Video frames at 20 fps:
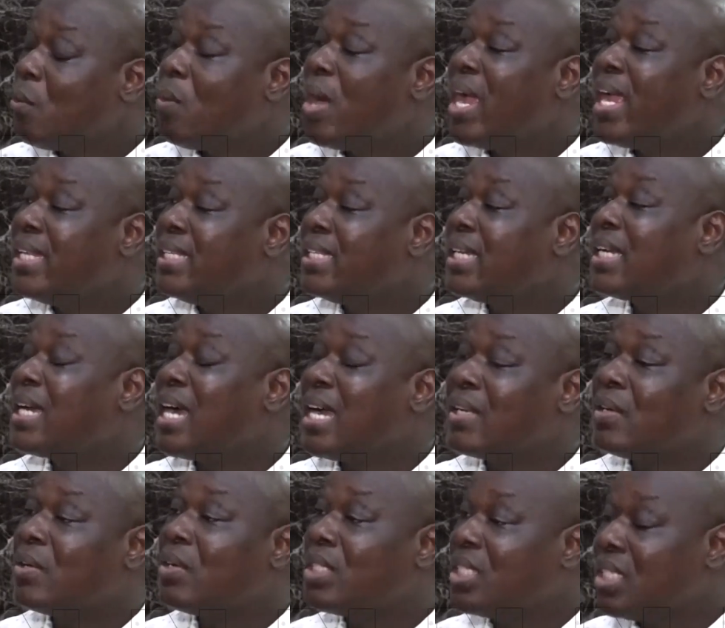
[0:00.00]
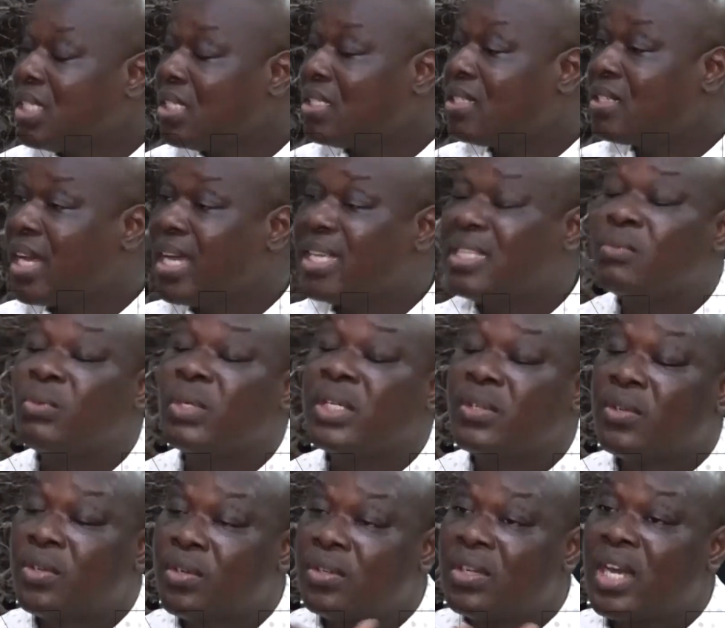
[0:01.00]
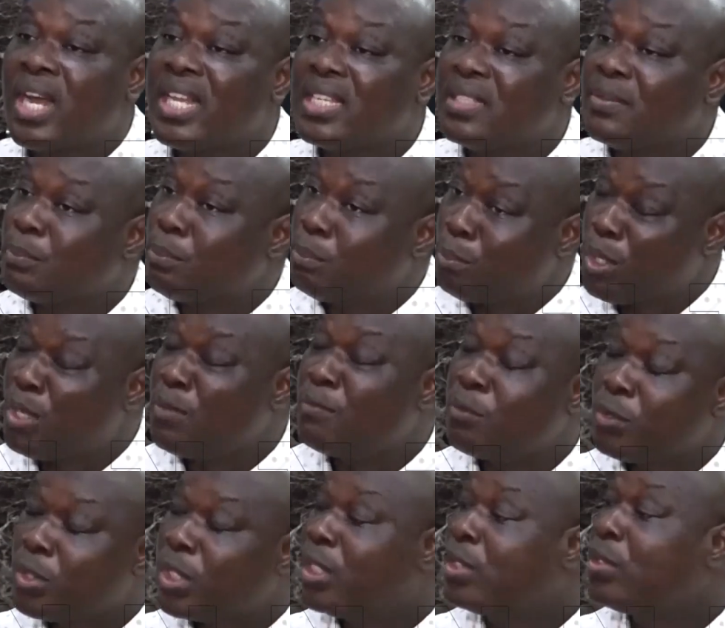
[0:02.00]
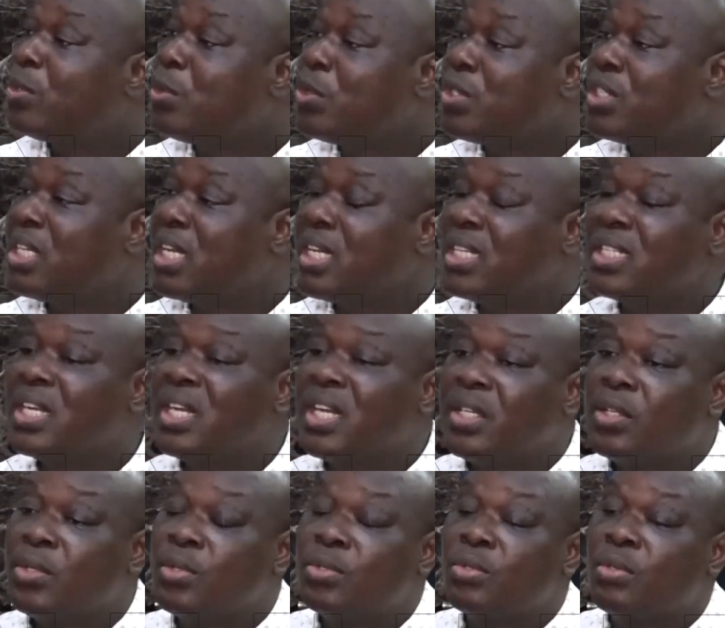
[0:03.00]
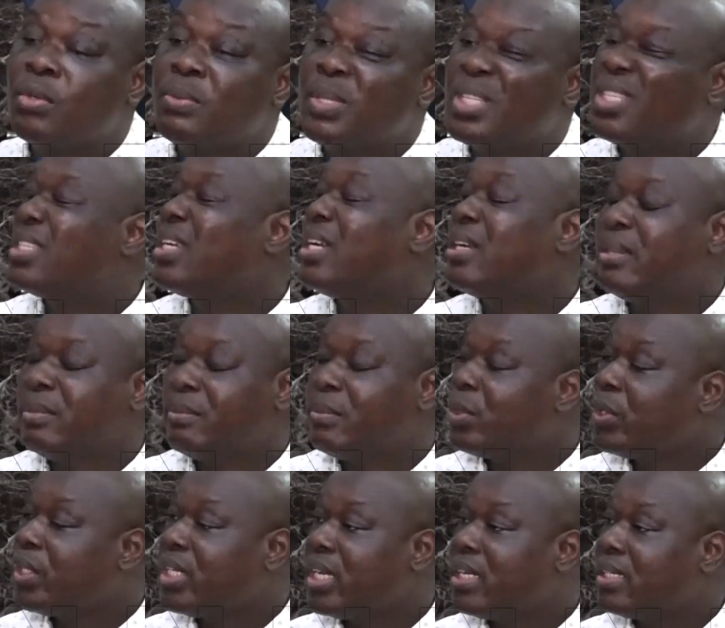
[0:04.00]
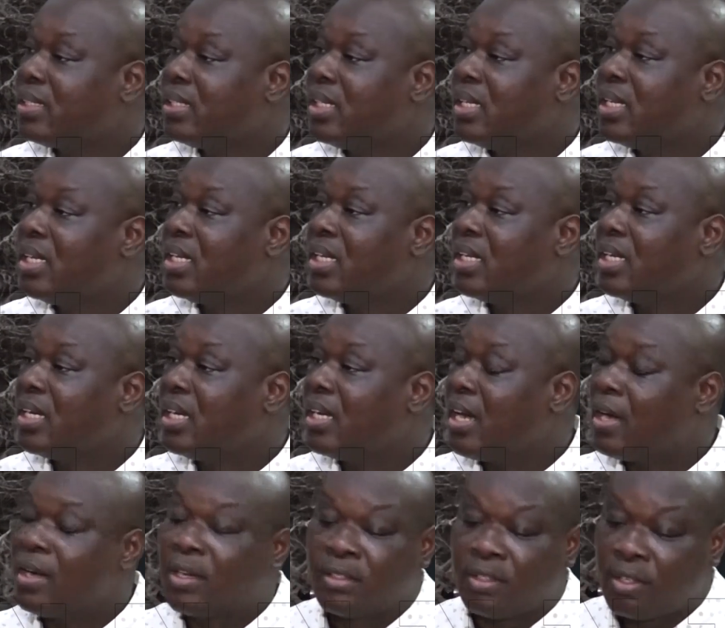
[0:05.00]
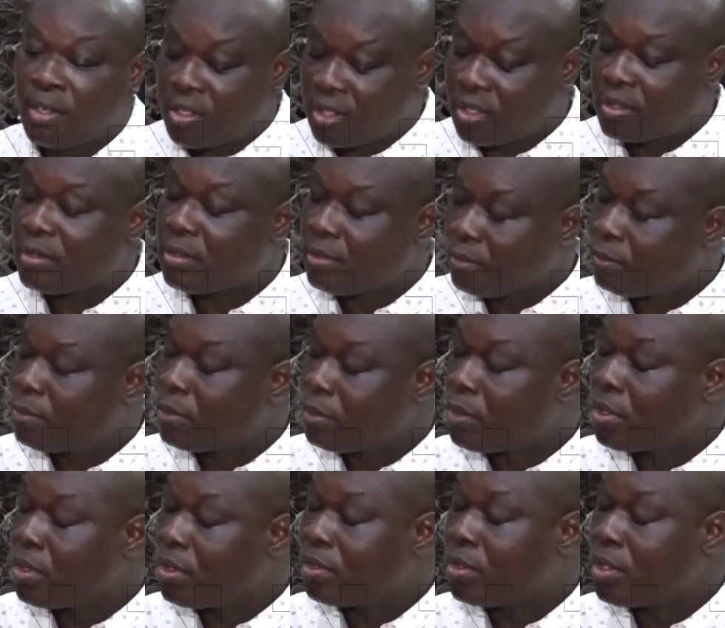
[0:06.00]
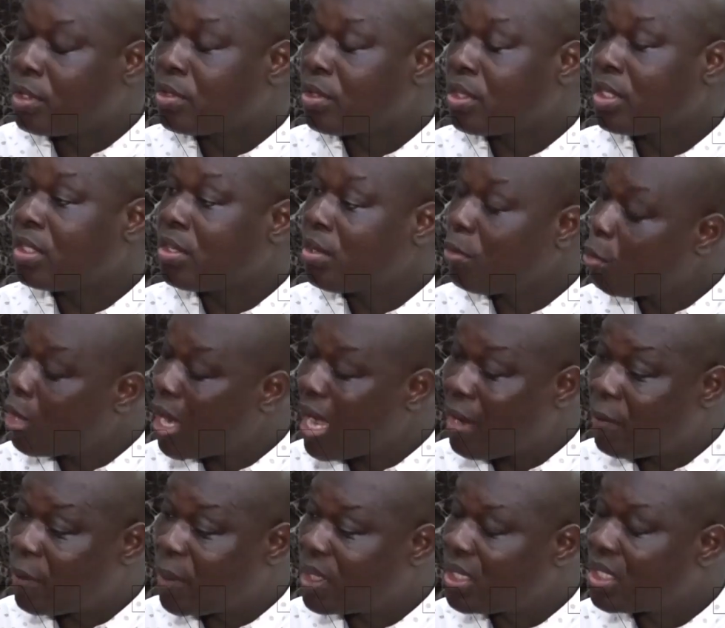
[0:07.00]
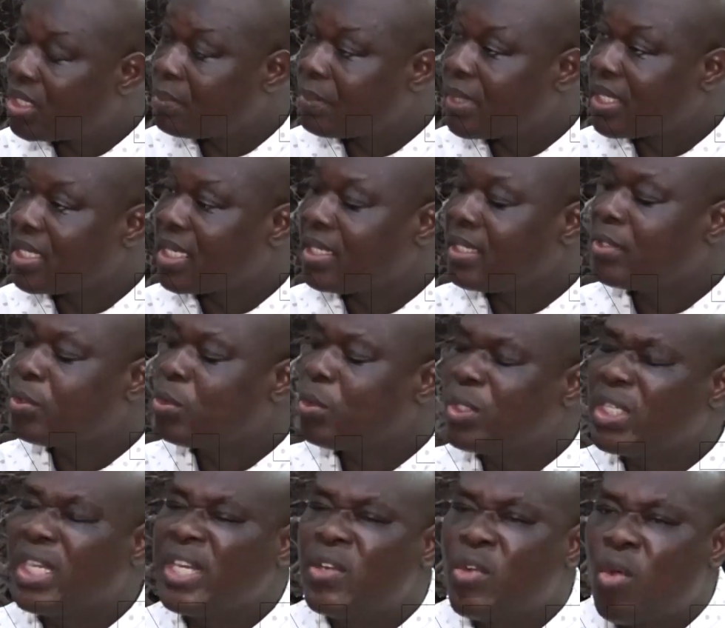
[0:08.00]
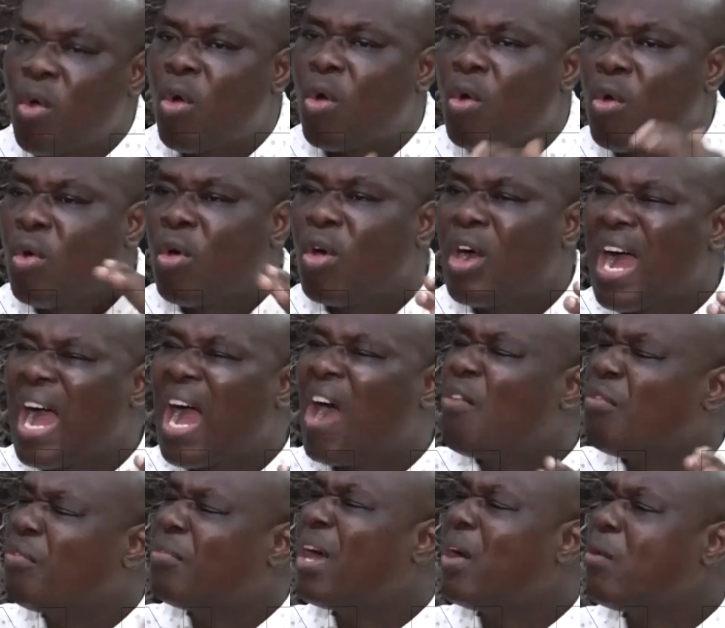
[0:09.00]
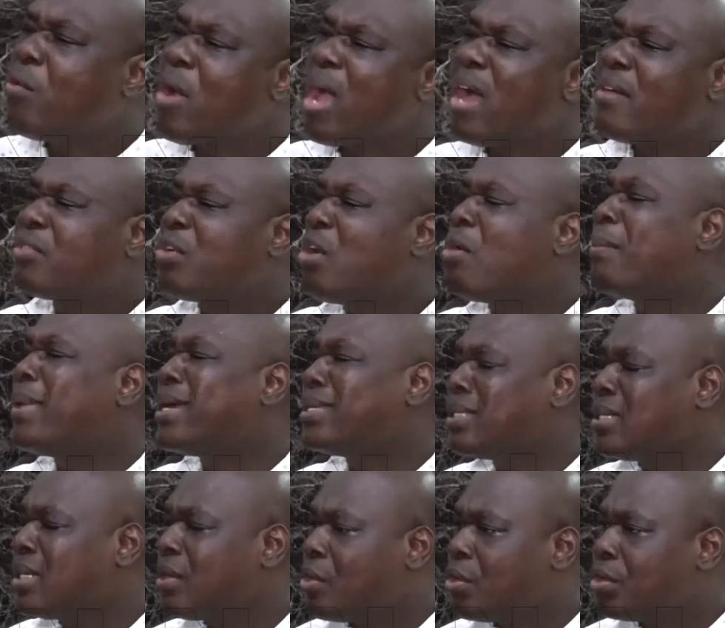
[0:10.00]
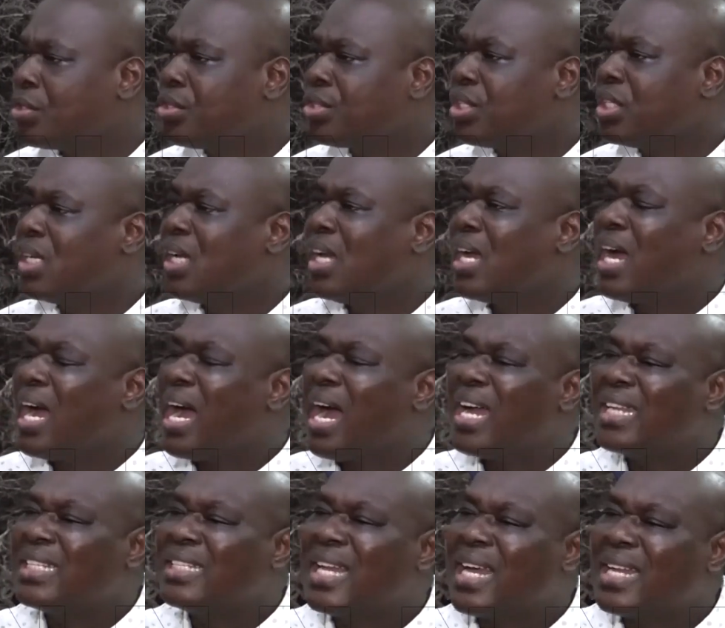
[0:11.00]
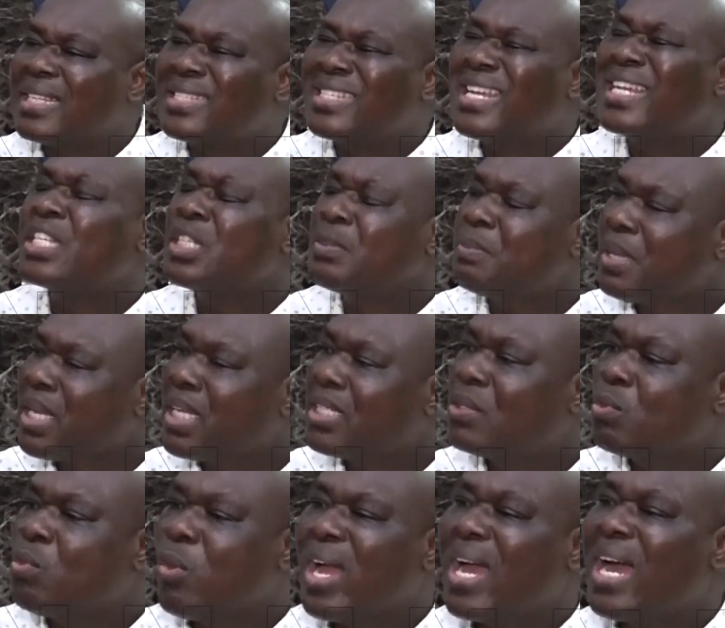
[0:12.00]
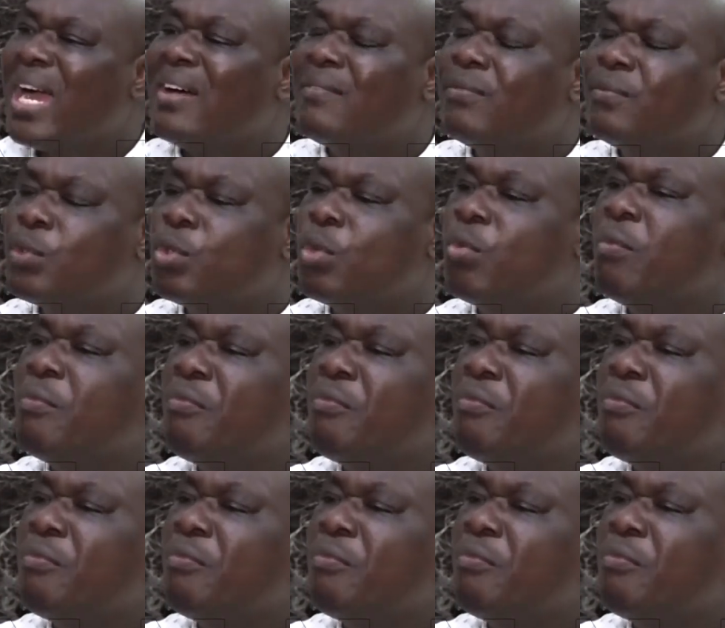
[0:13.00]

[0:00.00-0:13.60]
when they cannot eat rice. We know rice, even in those days, used to be ceremonial, not talking about how it is presently. So they know how far we have come as a country, and the attachment we have to